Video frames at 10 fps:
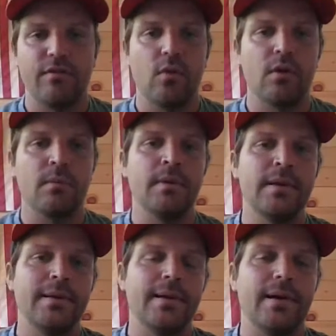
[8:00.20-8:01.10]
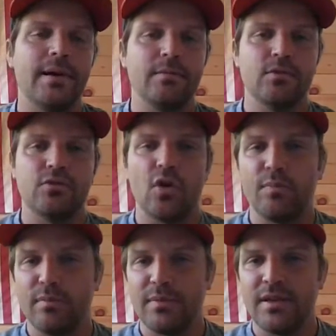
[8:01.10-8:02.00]
form, your
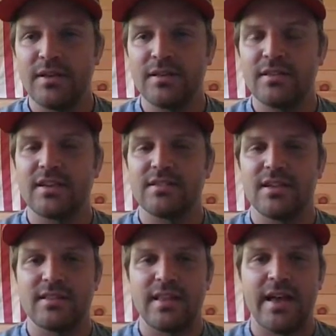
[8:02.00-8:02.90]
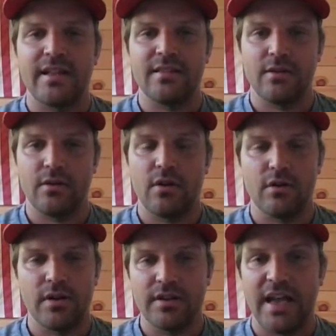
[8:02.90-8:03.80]
dopamine, things like that, that are
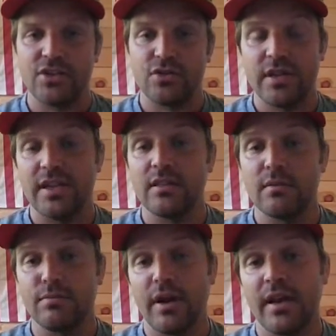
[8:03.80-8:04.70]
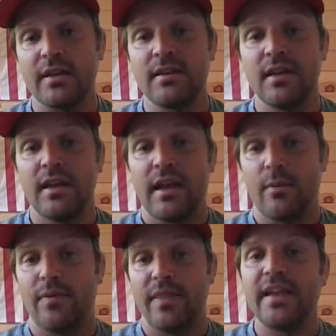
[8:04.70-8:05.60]
already naturally in the brain.
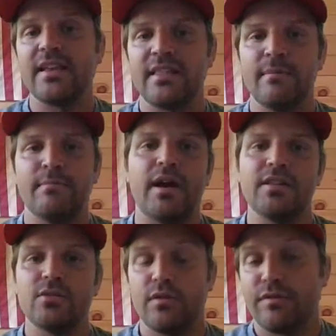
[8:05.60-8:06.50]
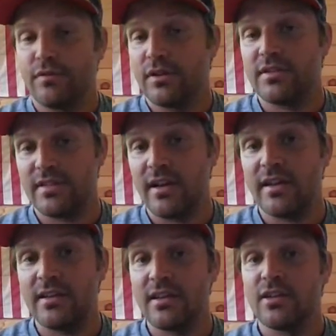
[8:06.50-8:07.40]
And when they can then bind to a free
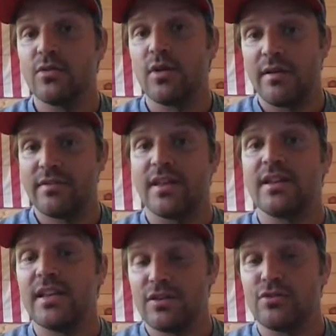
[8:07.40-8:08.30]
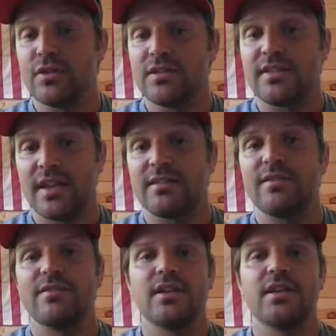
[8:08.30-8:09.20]
site, you have then increased
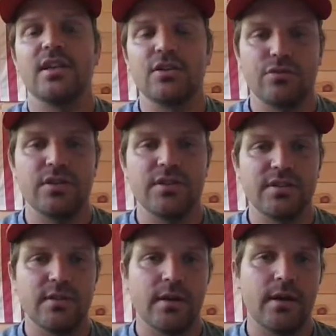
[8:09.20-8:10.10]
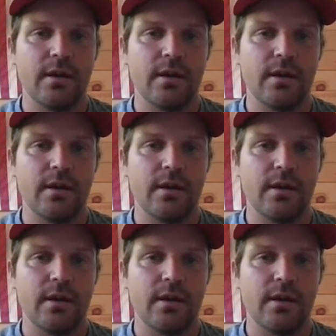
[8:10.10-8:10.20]
activity and increased,